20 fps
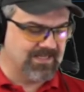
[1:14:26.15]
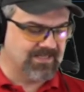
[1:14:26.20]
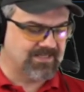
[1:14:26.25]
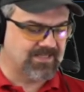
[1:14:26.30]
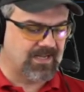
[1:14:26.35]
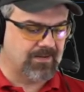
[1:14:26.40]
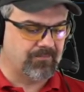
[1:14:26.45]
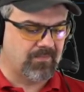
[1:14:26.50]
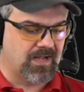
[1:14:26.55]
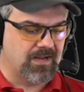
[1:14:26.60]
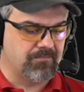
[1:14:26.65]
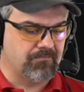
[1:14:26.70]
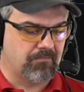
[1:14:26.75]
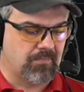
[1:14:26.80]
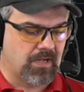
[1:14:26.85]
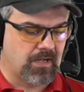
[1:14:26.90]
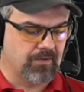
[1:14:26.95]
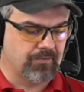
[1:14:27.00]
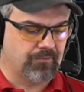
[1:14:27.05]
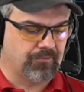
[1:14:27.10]
inside my
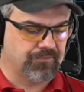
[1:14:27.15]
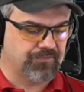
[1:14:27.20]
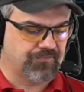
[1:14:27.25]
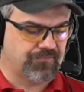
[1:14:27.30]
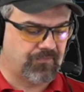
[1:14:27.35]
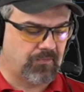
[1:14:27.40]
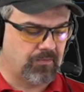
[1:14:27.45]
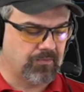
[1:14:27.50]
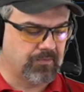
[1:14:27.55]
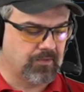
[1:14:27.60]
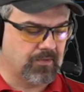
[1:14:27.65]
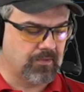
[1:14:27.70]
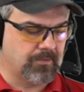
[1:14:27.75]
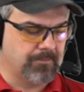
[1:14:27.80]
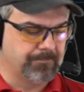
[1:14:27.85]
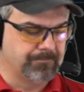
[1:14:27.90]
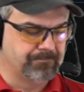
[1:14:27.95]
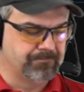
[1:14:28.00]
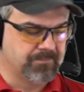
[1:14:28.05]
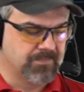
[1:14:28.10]
models folder.
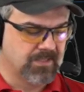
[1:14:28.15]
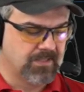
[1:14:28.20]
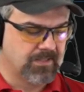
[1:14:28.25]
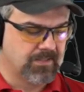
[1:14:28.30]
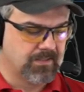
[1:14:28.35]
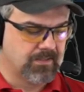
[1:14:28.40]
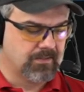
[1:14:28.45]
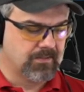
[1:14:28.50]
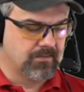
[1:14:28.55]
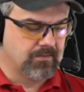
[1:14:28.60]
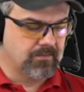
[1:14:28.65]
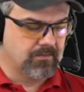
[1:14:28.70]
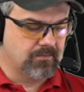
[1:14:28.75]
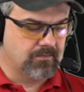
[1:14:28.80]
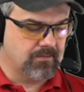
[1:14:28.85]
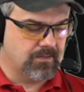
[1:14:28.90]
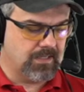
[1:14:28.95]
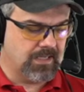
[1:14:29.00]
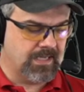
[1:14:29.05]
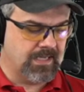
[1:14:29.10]

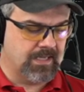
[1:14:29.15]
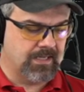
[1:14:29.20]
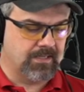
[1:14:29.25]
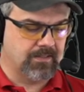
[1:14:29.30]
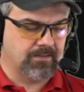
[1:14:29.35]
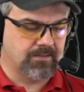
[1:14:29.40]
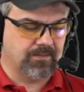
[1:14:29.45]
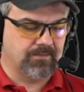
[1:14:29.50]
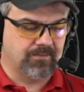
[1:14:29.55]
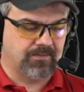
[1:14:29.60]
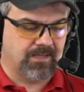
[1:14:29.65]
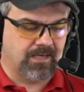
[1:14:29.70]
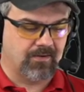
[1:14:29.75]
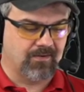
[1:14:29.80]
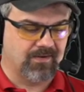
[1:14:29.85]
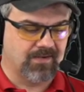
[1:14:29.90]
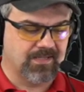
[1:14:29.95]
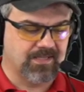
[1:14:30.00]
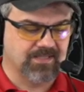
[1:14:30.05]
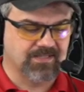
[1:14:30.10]
And
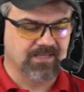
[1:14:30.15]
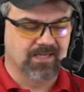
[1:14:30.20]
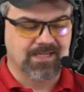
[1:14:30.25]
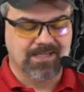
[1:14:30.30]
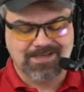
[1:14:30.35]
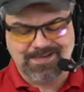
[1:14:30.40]
there it is.